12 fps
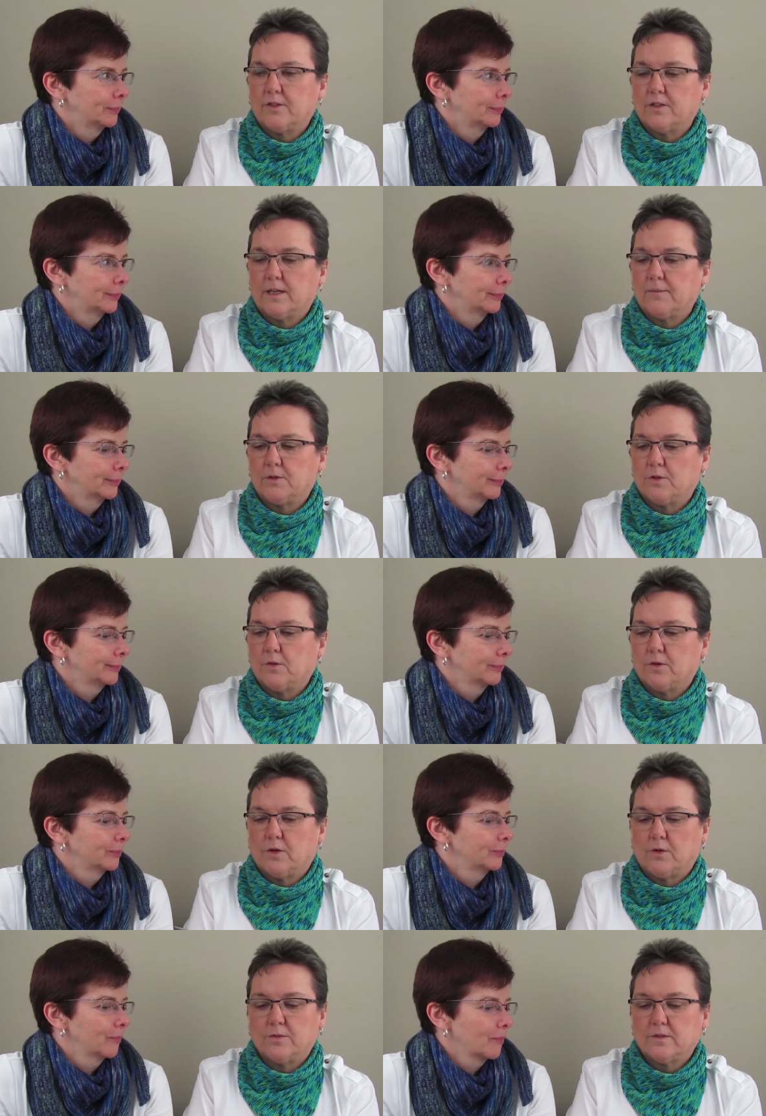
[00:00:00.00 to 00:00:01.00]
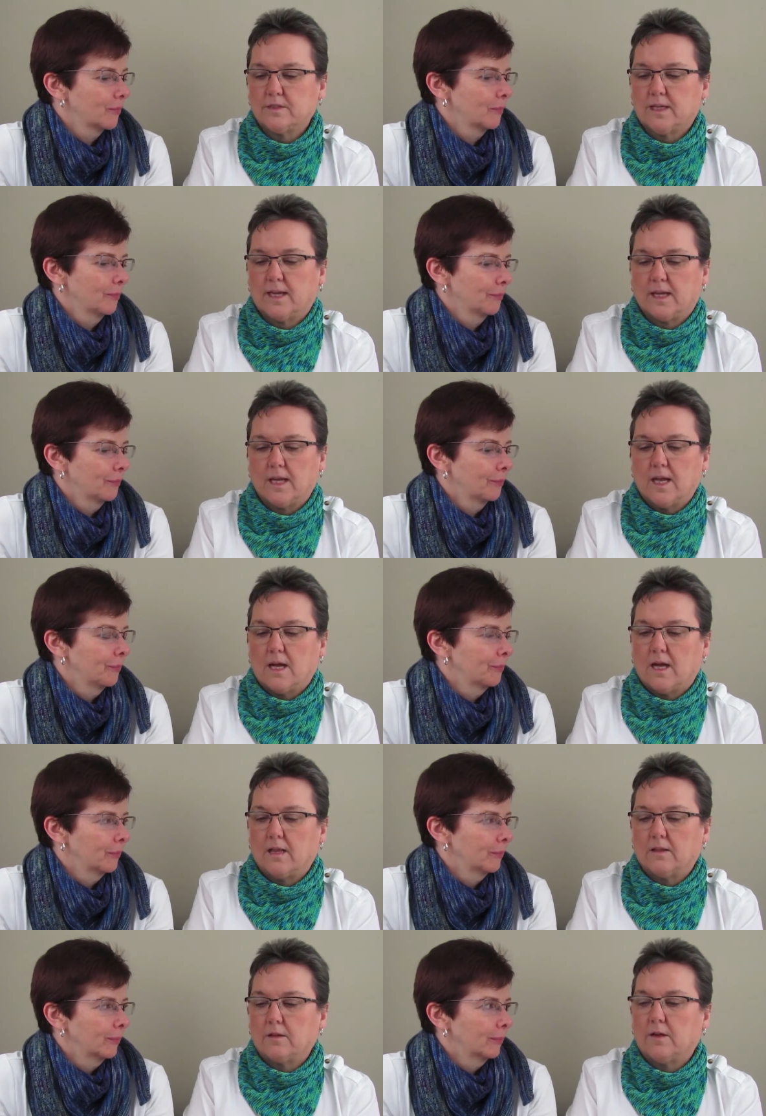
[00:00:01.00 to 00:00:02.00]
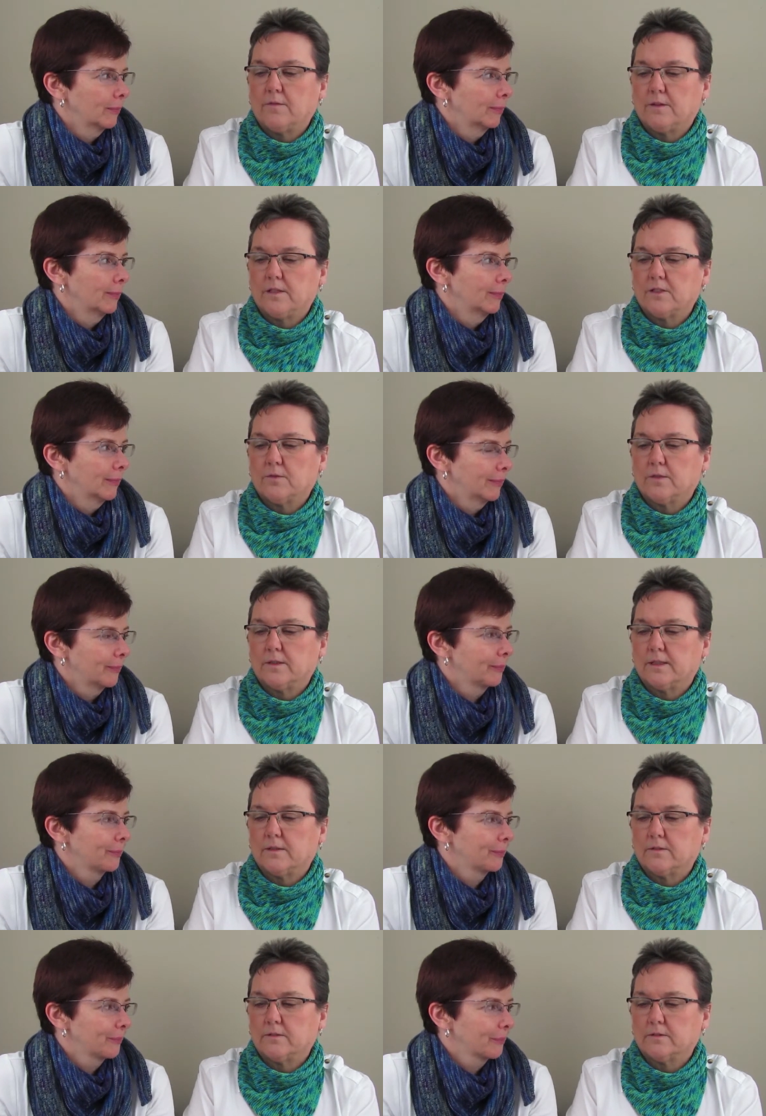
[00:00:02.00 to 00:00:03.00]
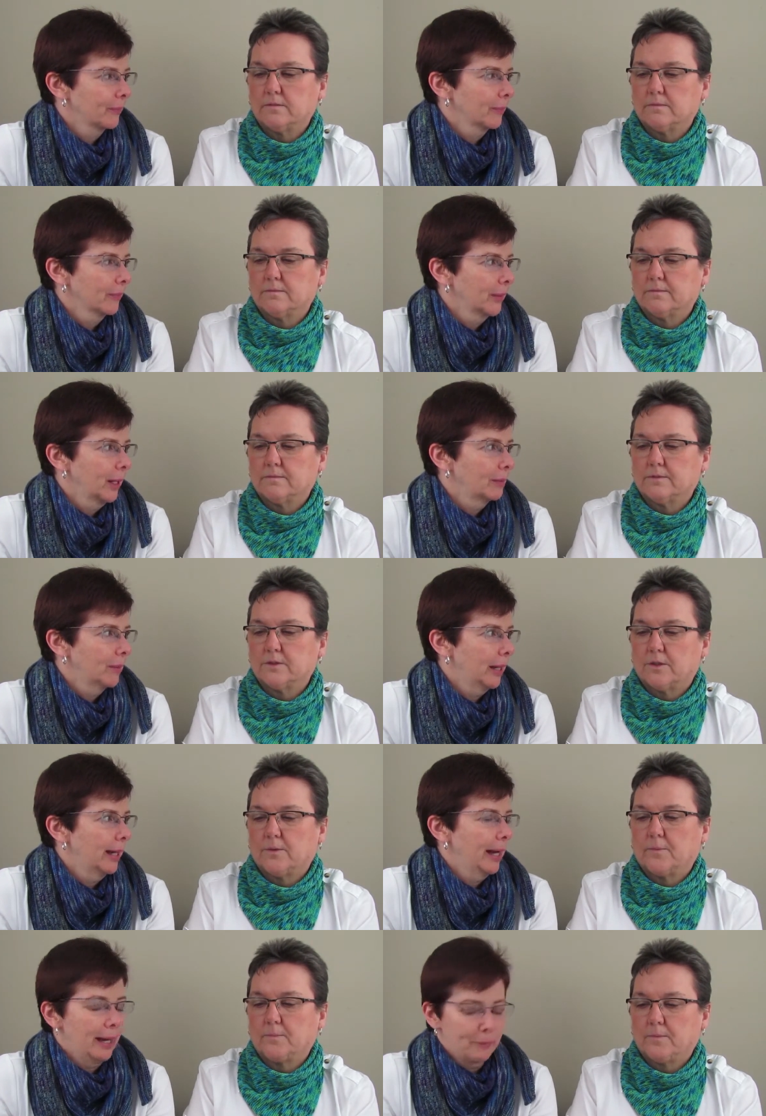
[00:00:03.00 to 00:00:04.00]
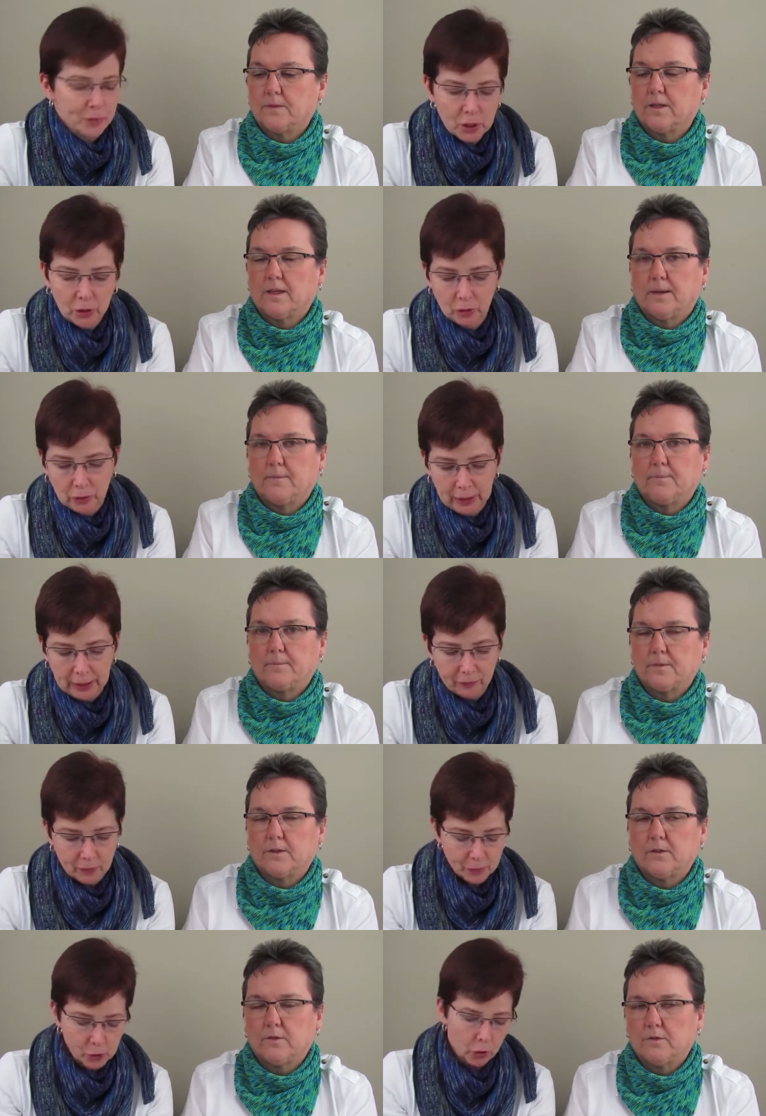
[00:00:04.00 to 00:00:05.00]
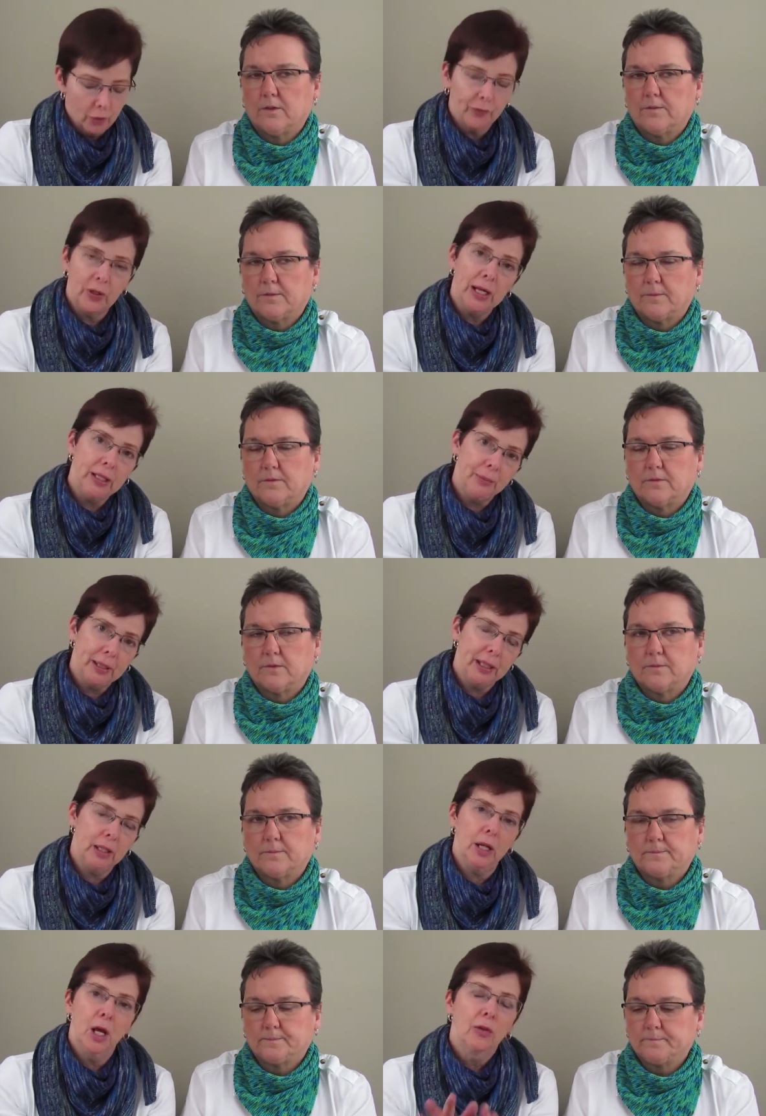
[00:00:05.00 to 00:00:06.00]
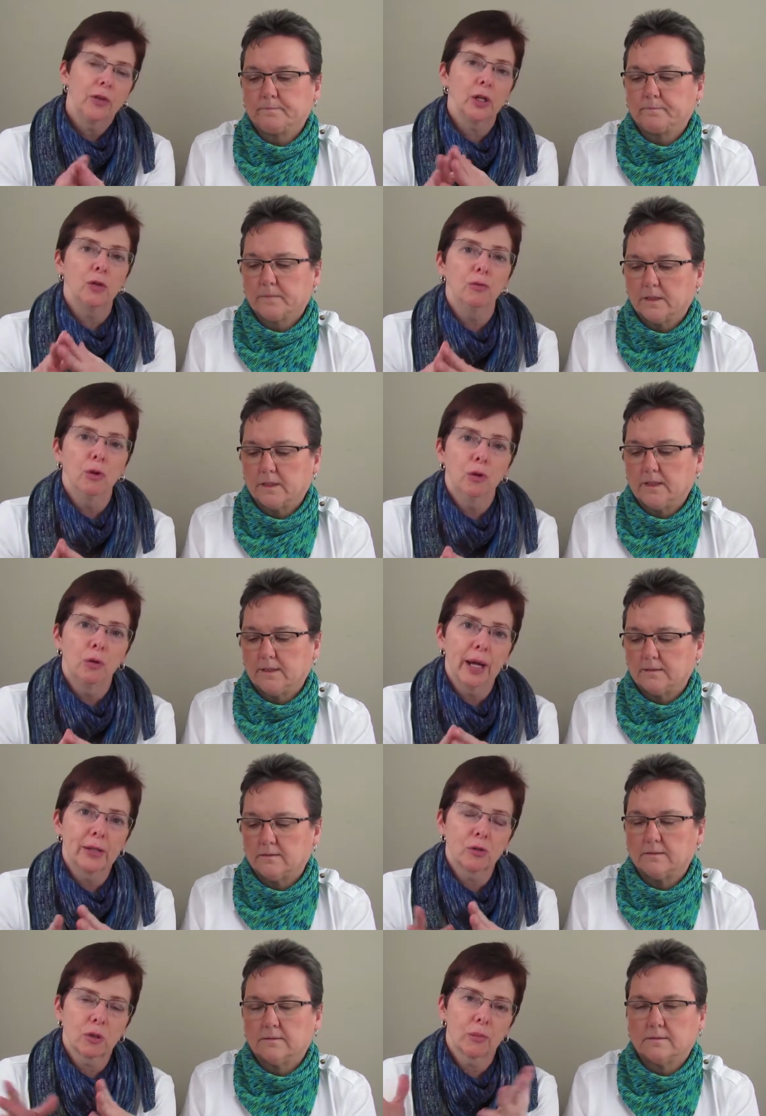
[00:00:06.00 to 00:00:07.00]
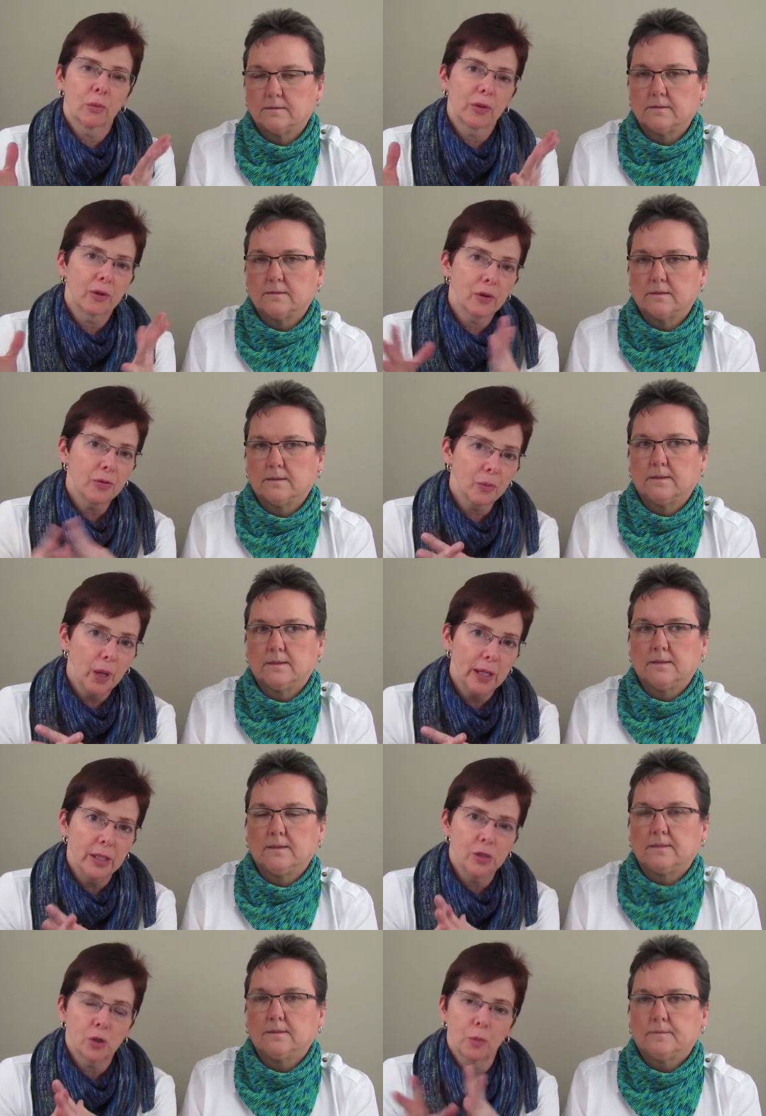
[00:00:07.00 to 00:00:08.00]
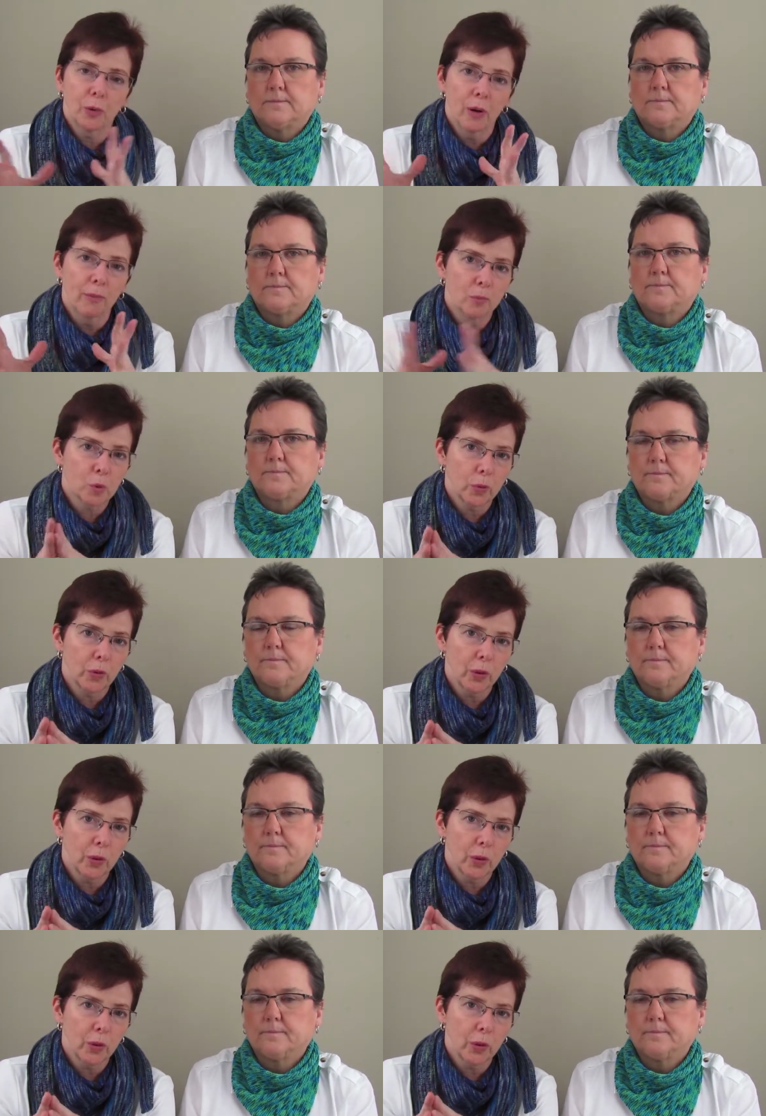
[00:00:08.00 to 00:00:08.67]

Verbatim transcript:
Speaker 1: Every time you always say, I love these square
Speaker 2: needles. Yes, so, I absolutely yeah. love them. So if anybody that you know has trouble with arthritis or problems